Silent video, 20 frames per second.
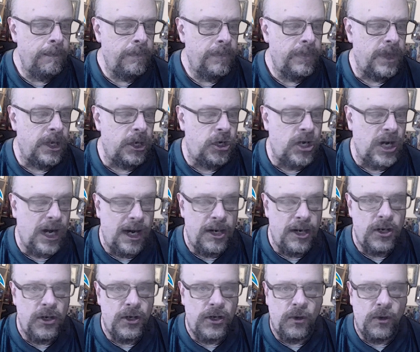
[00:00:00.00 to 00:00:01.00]
The
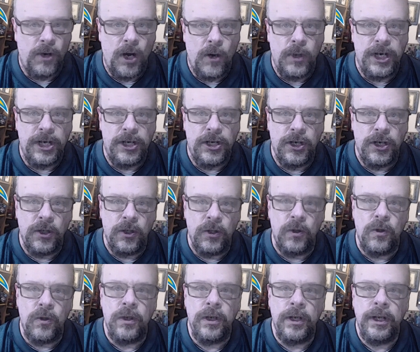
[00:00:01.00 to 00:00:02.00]
Chargers are
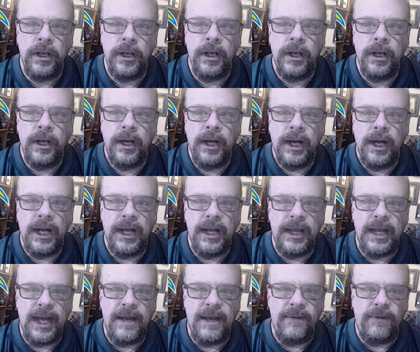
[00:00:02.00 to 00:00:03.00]
0-2.
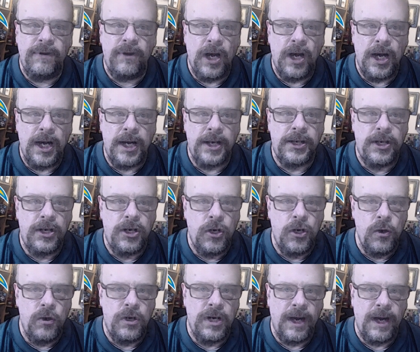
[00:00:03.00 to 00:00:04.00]
They've lost
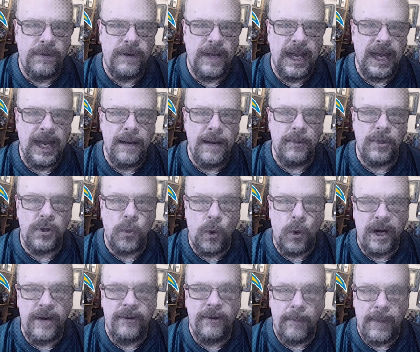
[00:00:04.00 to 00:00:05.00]
two tough games.
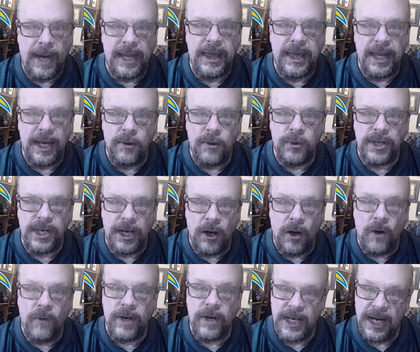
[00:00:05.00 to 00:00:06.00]
One of them, I think, was in
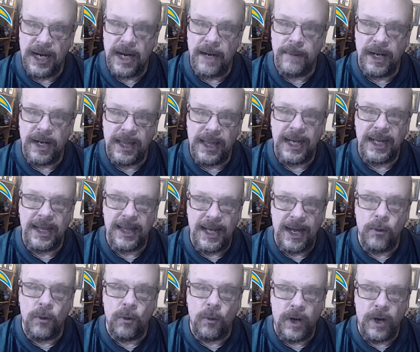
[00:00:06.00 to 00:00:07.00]
overtime. I think they
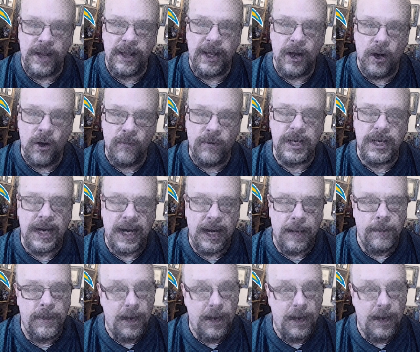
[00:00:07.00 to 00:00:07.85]
were one of the overtime.